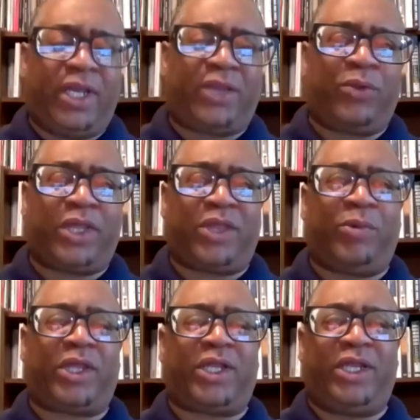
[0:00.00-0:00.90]
piece was
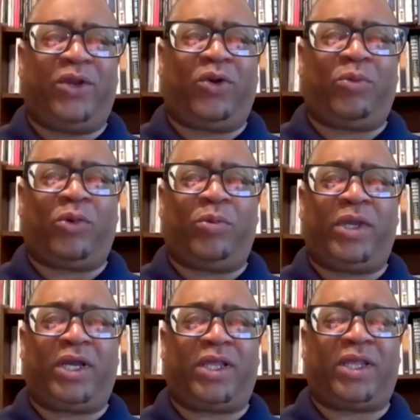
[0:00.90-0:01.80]
especially notable
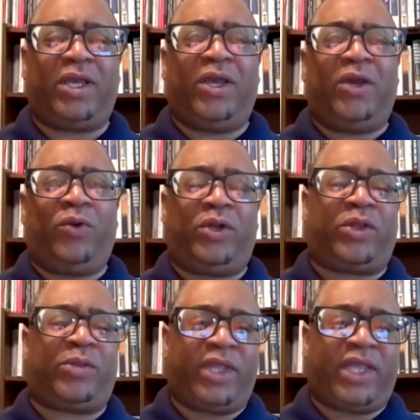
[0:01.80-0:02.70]
because
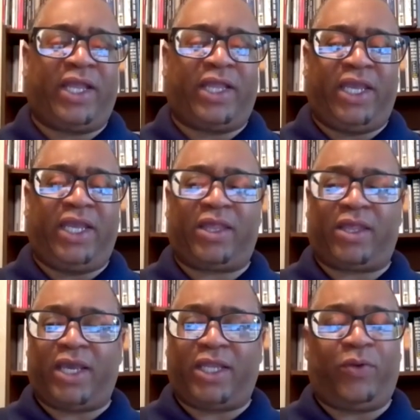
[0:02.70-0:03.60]
Wendell Smith had the
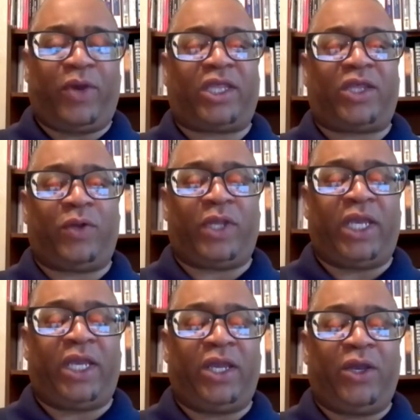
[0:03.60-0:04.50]
insight to
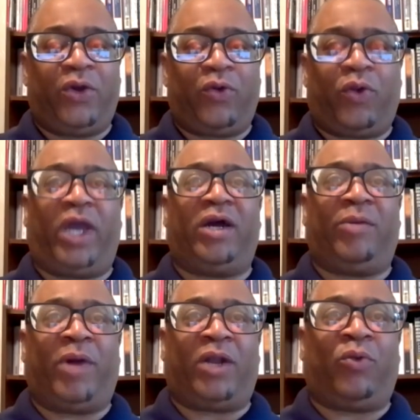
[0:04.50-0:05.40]
actually write
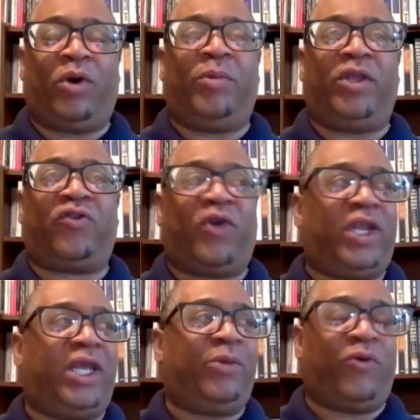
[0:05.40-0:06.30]
about a woman
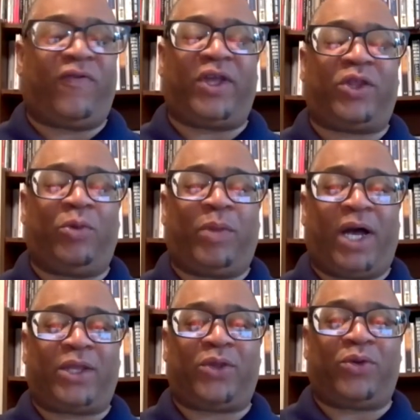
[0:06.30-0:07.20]
training professional
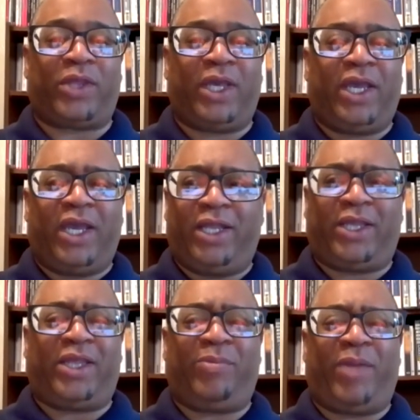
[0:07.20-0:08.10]
boxers. And
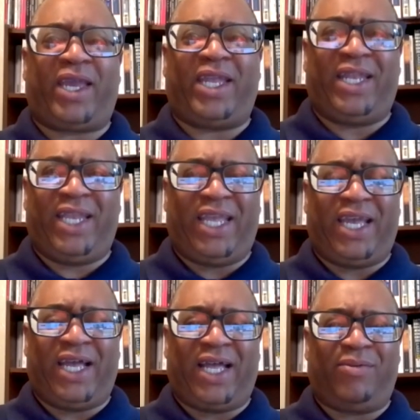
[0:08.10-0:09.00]
this is back in
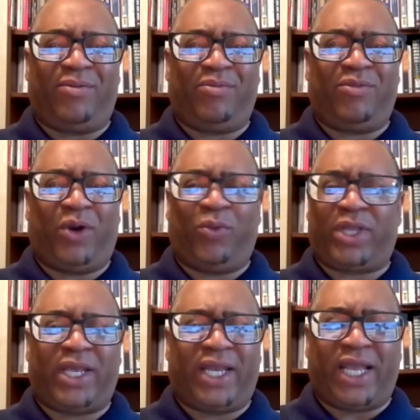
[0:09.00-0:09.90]
the, uh, I
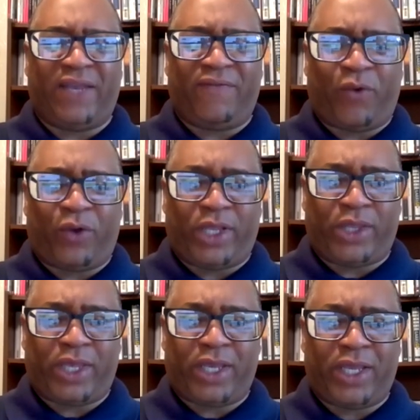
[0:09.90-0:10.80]
want to say 1940s.